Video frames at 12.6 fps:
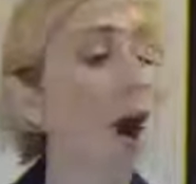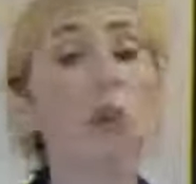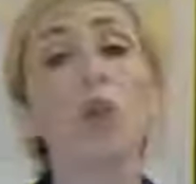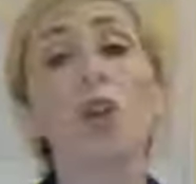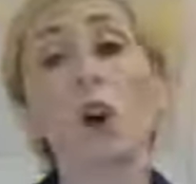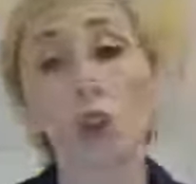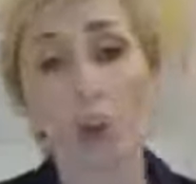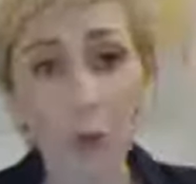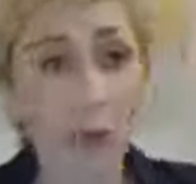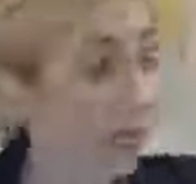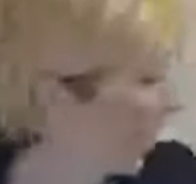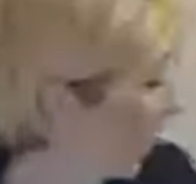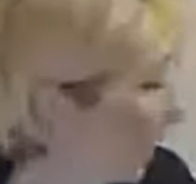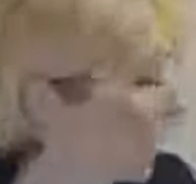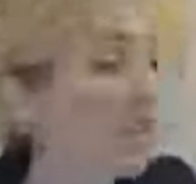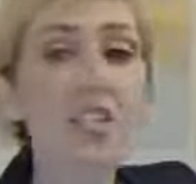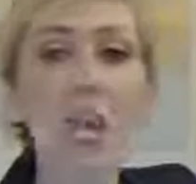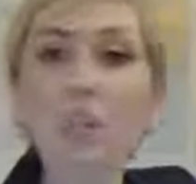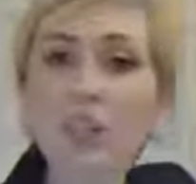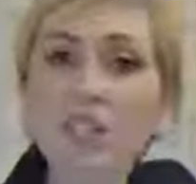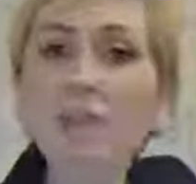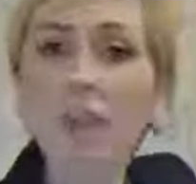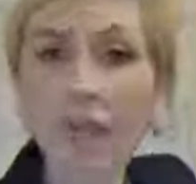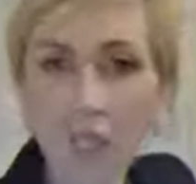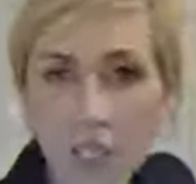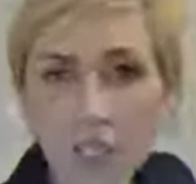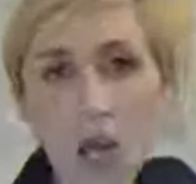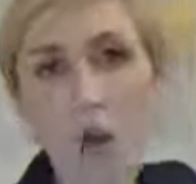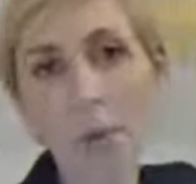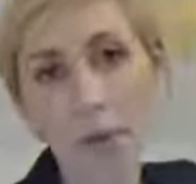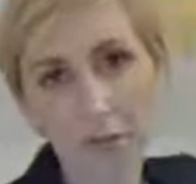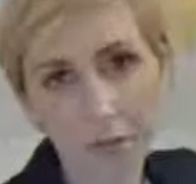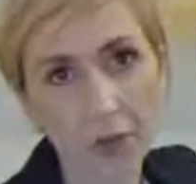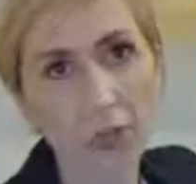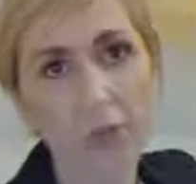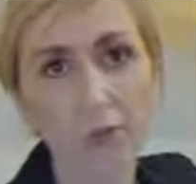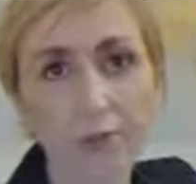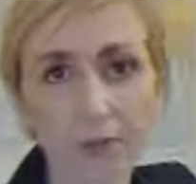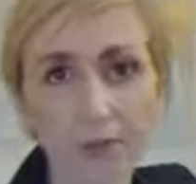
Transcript: I would argue, in an attempt to make an example of her.